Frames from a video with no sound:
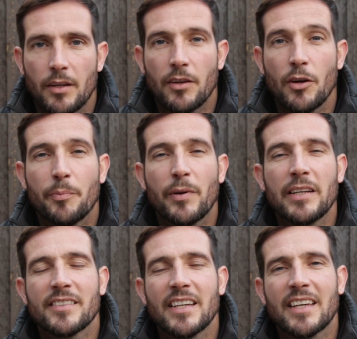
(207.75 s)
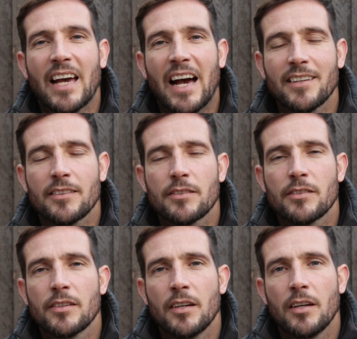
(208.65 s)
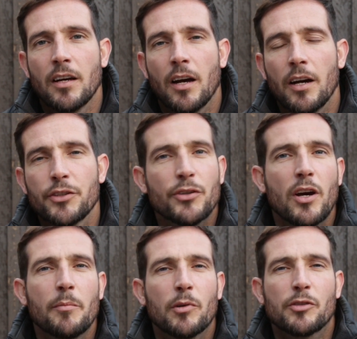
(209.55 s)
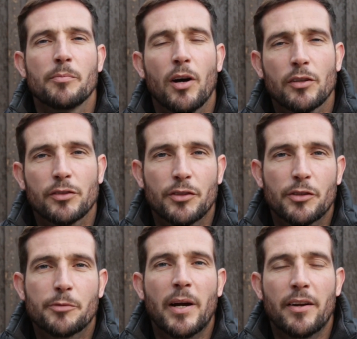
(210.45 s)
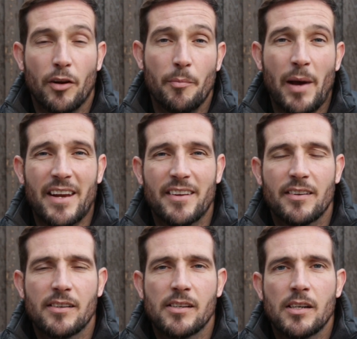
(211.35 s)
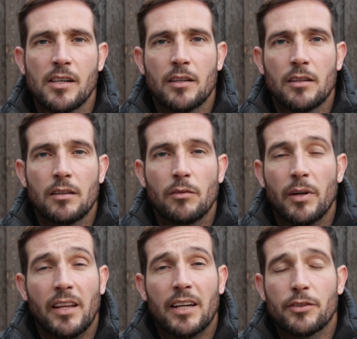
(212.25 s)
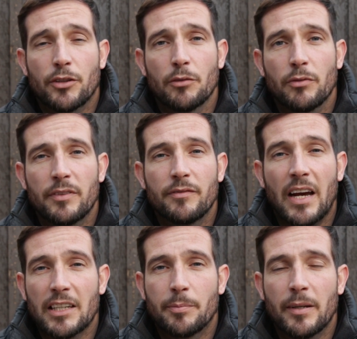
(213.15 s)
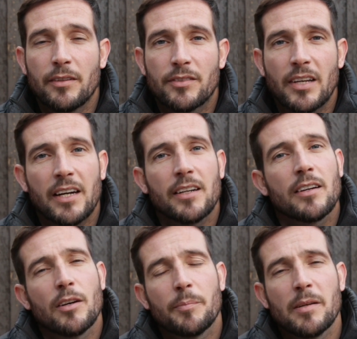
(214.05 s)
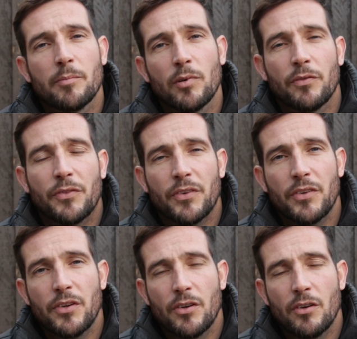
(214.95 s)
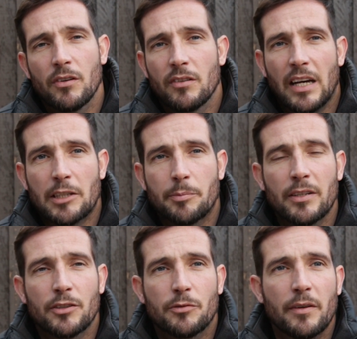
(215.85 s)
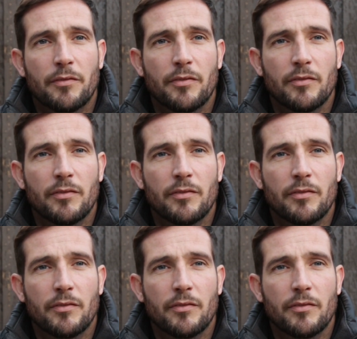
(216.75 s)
Gurpreet Singh asks, how do you know how much mortar to spread on a bed? Well, that just comes with experience, that, Gurpreet, but you know, experience with